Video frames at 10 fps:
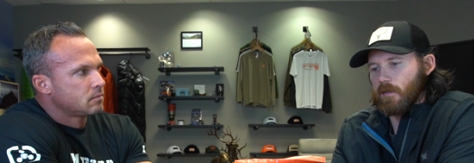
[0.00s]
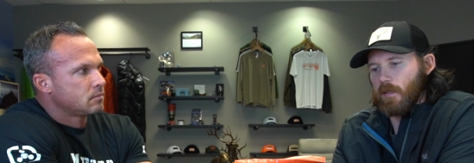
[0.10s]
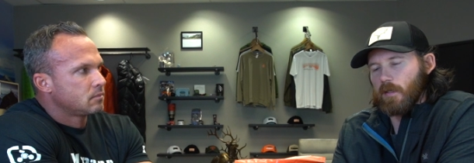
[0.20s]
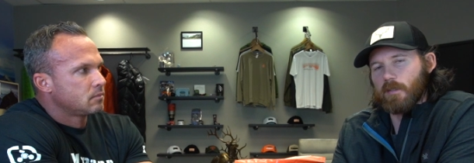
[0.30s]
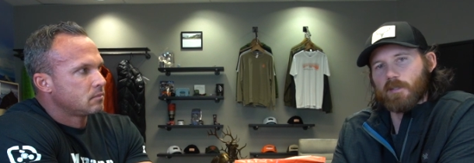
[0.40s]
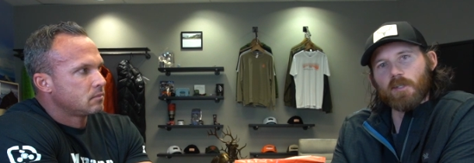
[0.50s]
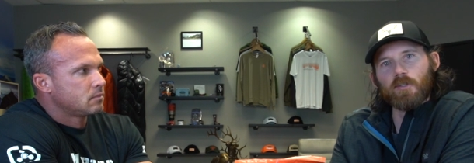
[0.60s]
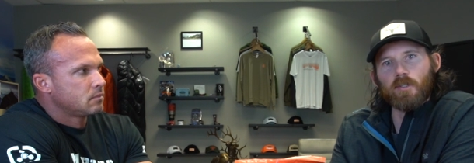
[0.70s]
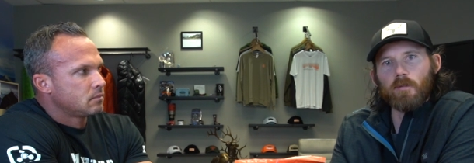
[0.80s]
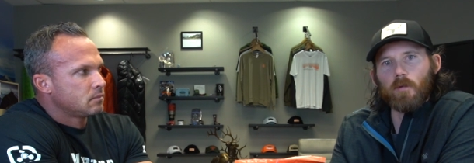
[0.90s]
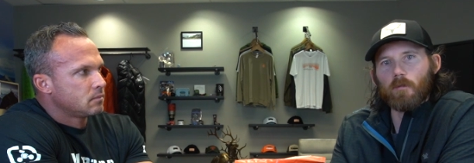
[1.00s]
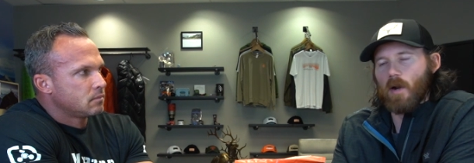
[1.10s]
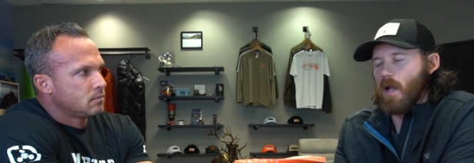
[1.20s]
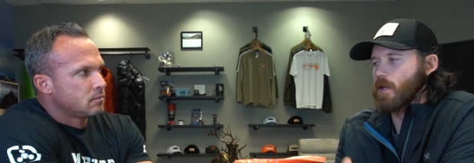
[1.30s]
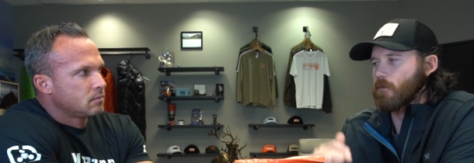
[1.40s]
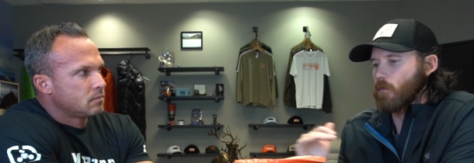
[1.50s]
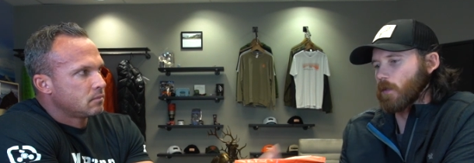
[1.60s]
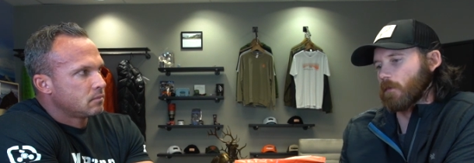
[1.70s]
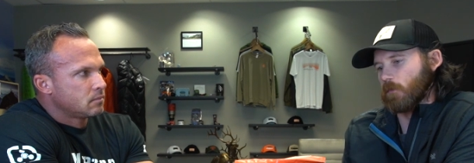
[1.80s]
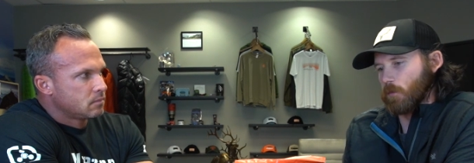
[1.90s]
Speaker 1: uh, discussion with Ryan of
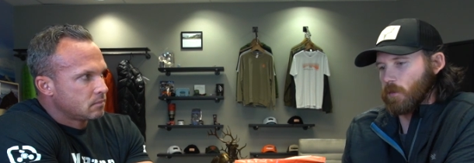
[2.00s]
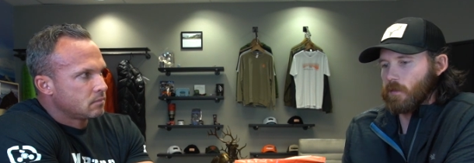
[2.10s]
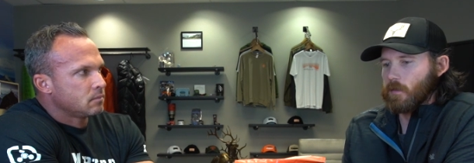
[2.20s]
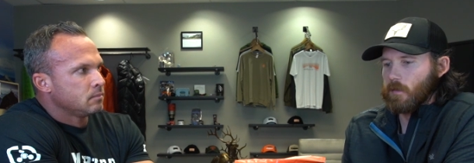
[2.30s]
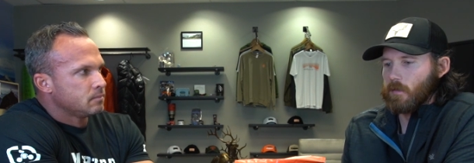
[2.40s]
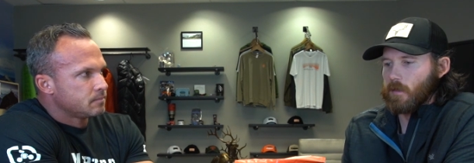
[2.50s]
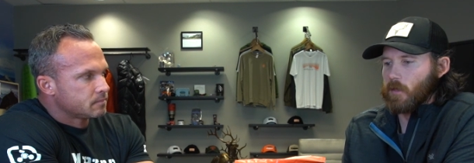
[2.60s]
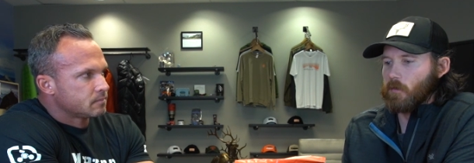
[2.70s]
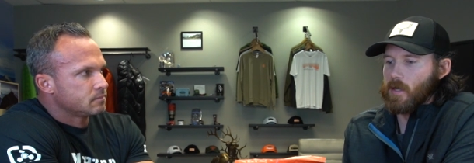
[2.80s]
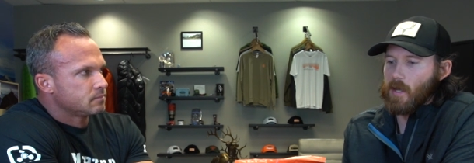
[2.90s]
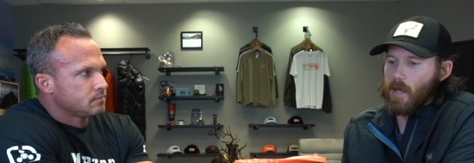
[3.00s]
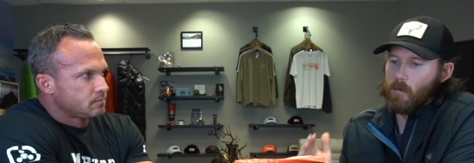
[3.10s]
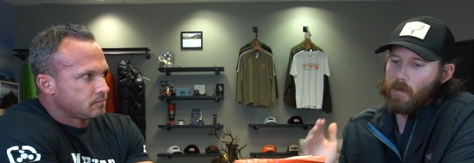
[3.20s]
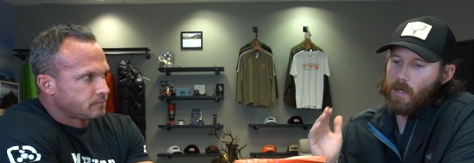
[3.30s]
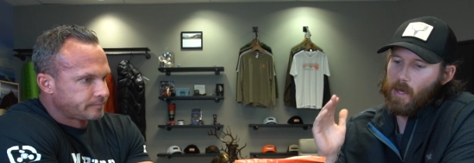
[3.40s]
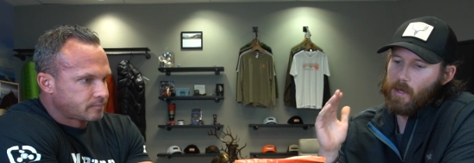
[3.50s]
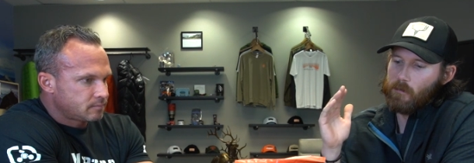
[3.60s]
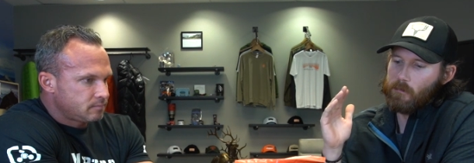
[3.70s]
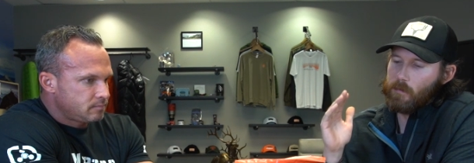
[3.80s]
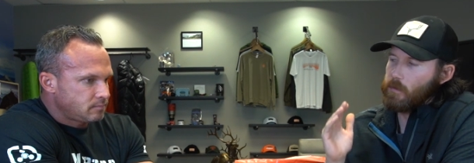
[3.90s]
Warrior Fuel, and right now we
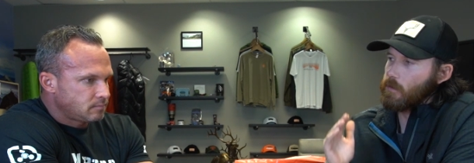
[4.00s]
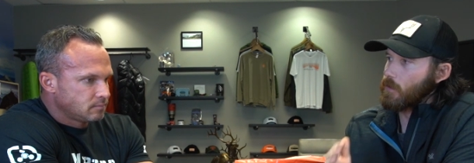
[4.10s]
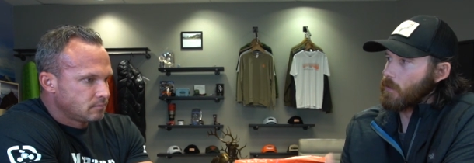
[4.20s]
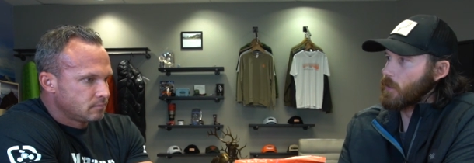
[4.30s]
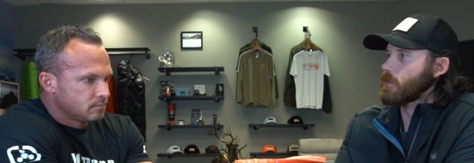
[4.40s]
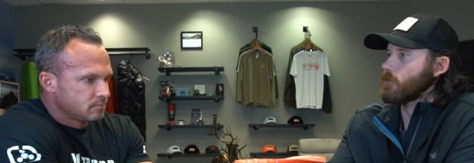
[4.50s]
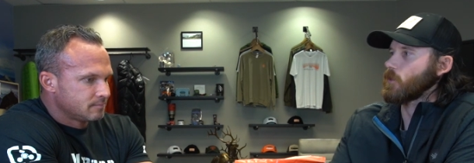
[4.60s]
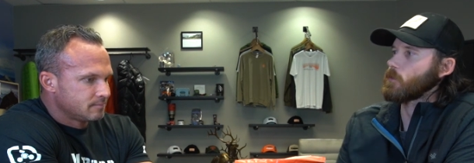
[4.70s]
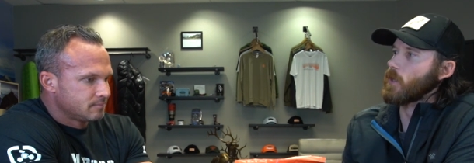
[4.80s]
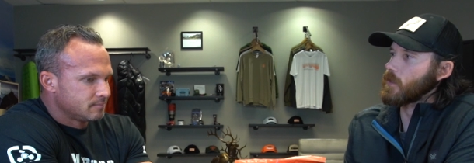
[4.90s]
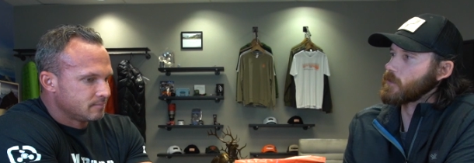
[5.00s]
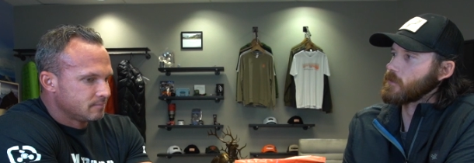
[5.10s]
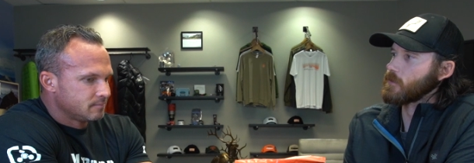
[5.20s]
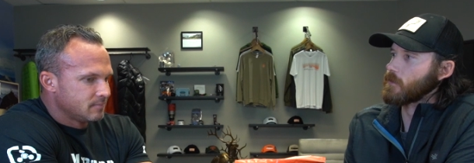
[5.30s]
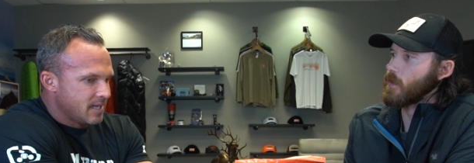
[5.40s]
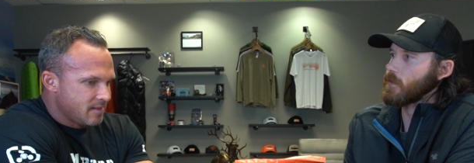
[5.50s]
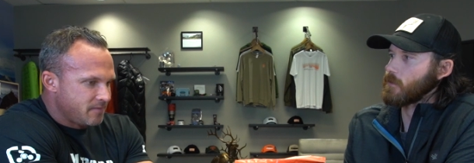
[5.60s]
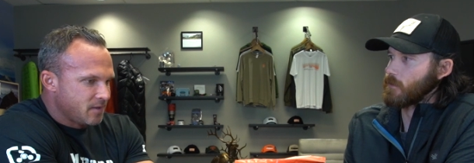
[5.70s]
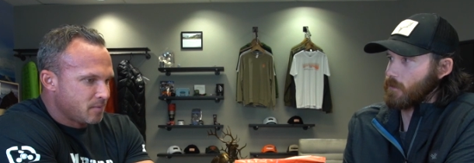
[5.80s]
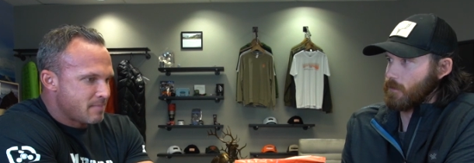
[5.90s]
have in the field products.
Speaker 2: Correct? In the
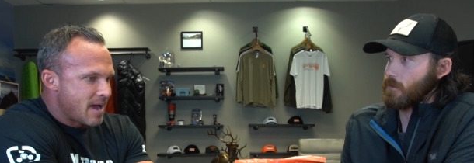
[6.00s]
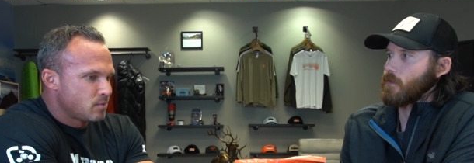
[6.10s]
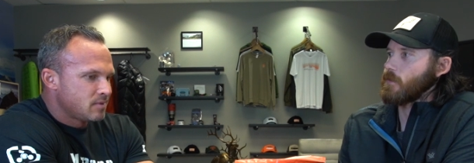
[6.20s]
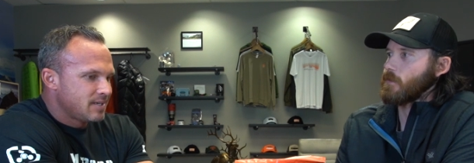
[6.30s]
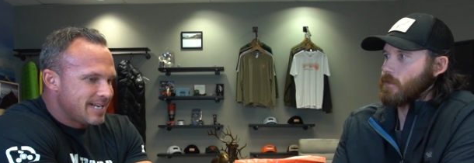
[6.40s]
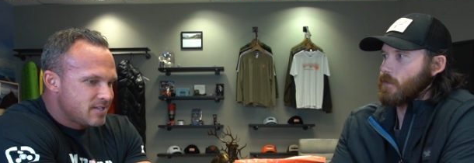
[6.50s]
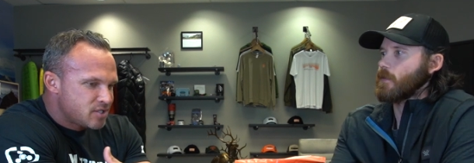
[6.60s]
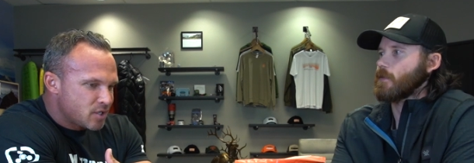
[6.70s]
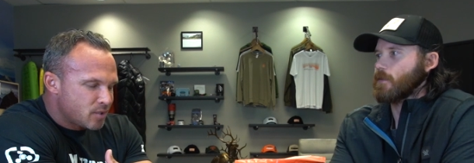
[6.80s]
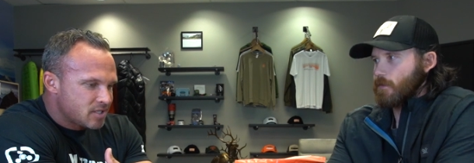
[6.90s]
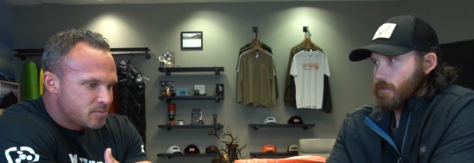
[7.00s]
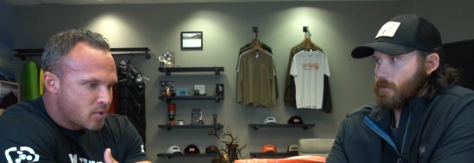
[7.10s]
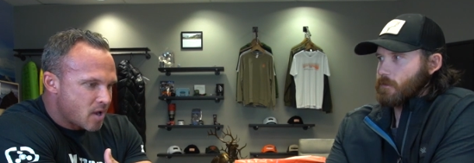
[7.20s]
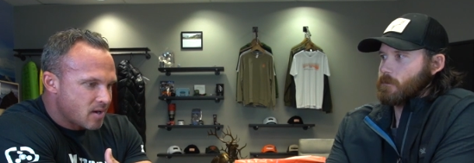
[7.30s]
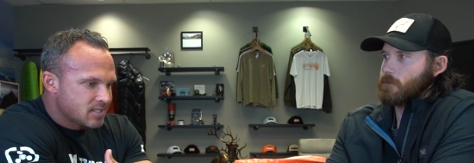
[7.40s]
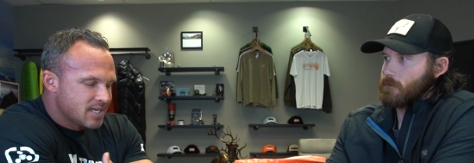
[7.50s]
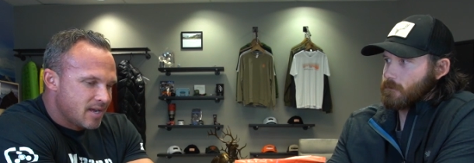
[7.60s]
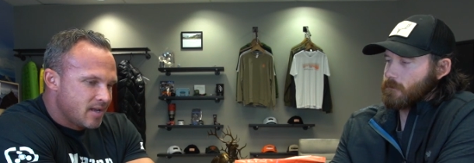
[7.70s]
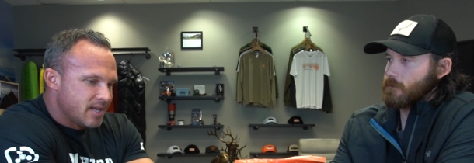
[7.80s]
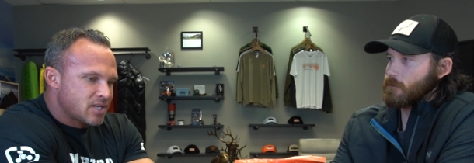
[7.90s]
field, mountain endurance products.
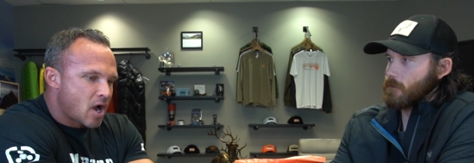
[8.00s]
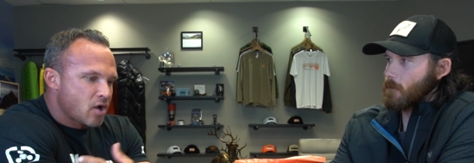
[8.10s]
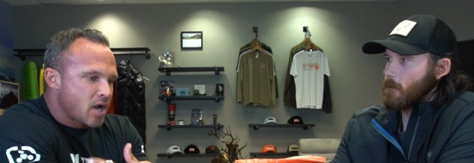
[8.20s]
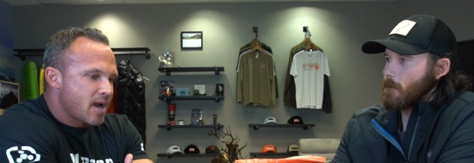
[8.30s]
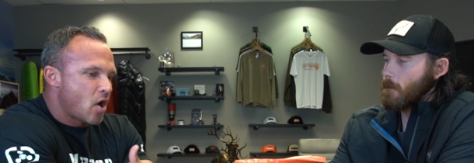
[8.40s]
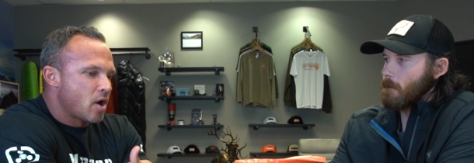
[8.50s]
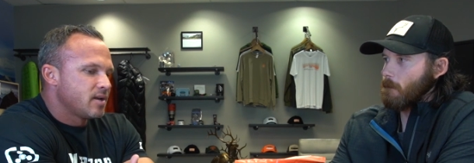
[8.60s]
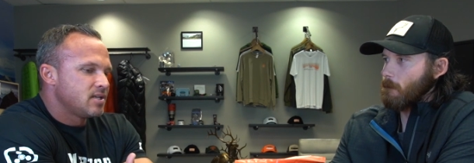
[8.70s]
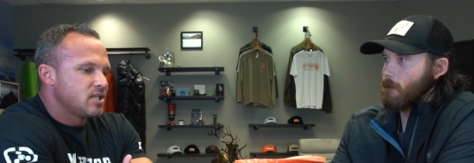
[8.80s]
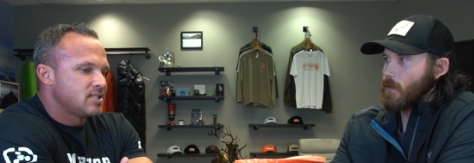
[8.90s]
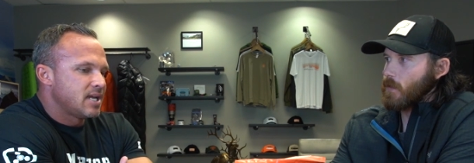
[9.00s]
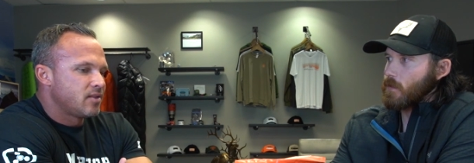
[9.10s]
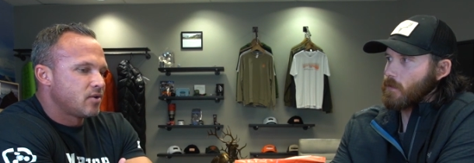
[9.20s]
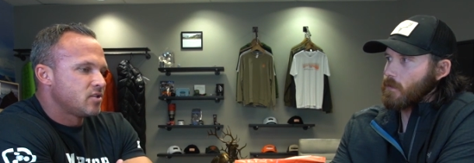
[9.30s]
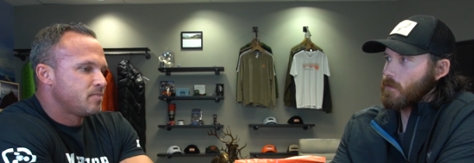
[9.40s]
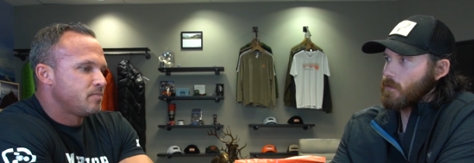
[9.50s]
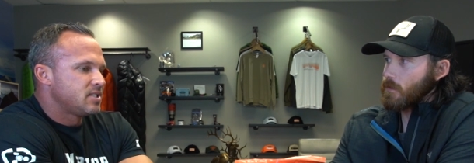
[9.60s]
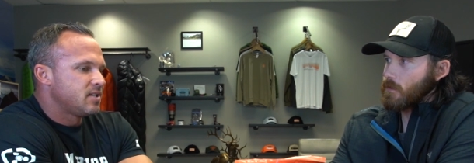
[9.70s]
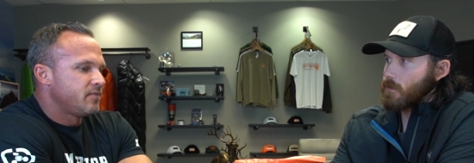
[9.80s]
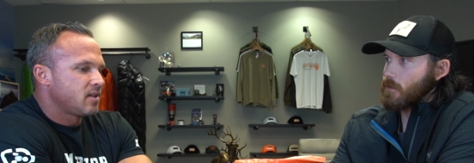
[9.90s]
It's kind of hard to just say they're
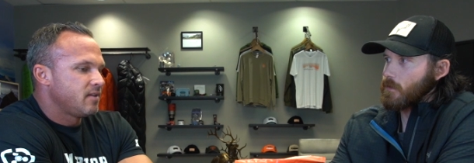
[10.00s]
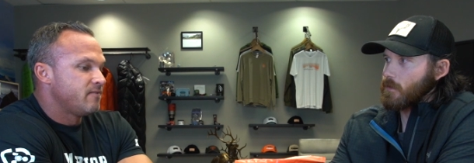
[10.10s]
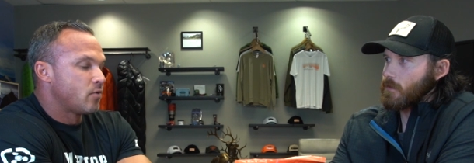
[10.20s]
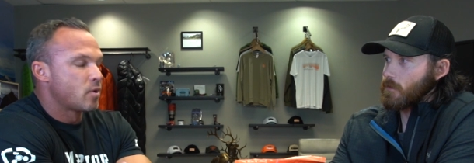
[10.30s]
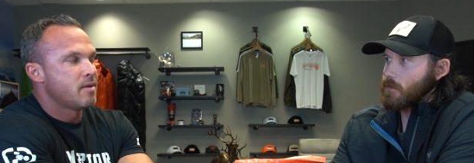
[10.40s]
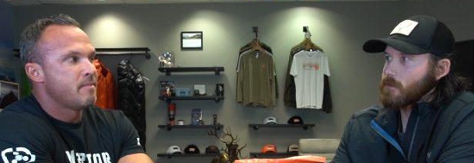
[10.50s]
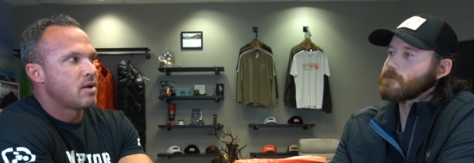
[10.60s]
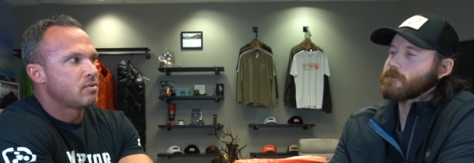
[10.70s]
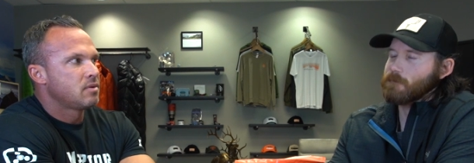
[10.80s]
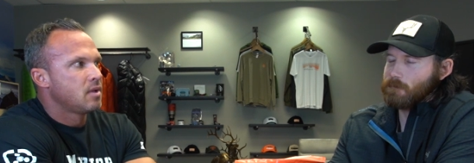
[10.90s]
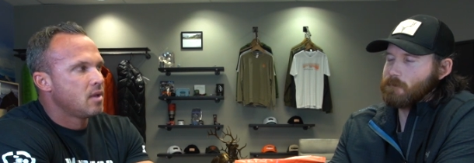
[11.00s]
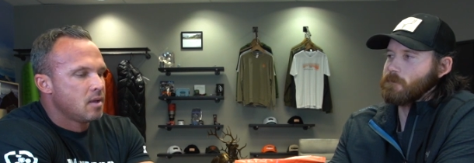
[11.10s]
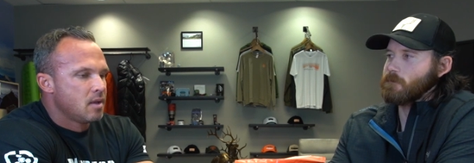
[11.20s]
specifically for the mountain.
Speaker 1: Mm-hmm.